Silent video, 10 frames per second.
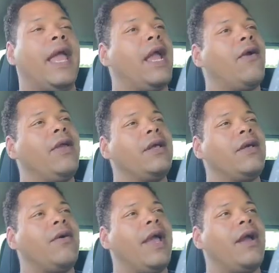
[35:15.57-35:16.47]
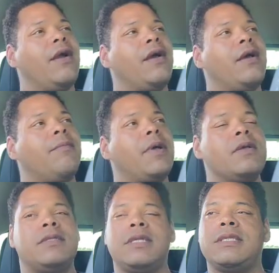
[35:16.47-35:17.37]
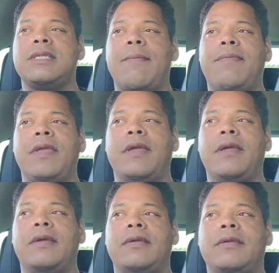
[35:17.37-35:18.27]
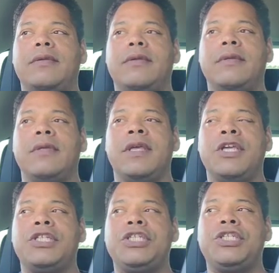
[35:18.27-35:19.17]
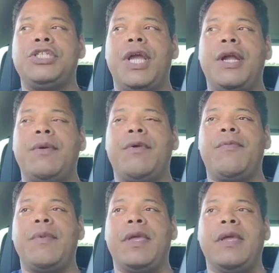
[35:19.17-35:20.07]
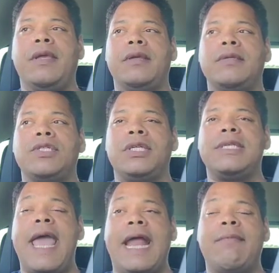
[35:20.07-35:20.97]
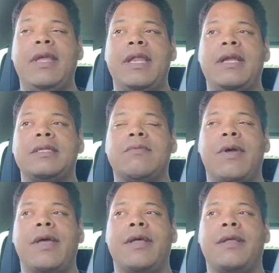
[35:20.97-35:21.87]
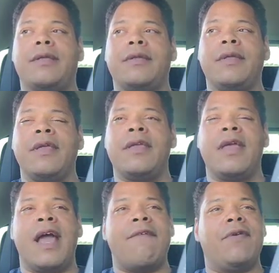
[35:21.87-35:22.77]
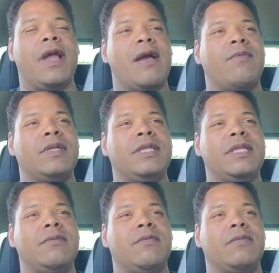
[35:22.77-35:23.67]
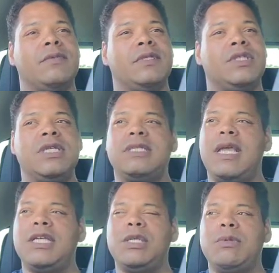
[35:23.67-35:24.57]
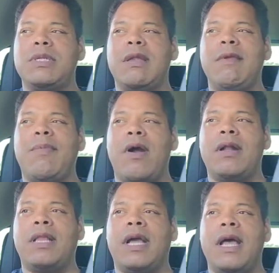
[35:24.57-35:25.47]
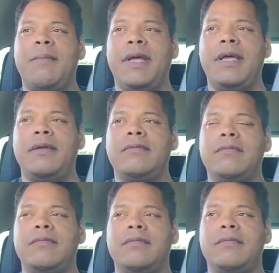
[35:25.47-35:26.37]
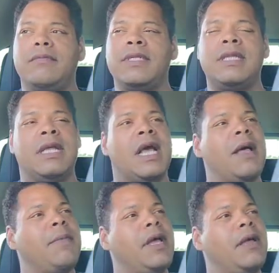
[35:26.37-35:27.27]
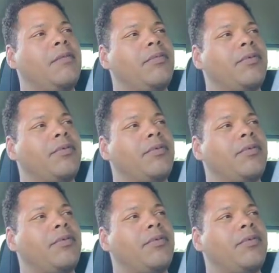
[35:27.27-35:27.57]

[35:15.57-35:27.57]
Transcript: Ariel O'Hara posted something and she shared it with me. She tagged me in it as well. I forgot, what did she say? She was going to be part of the come up? Was it the come up?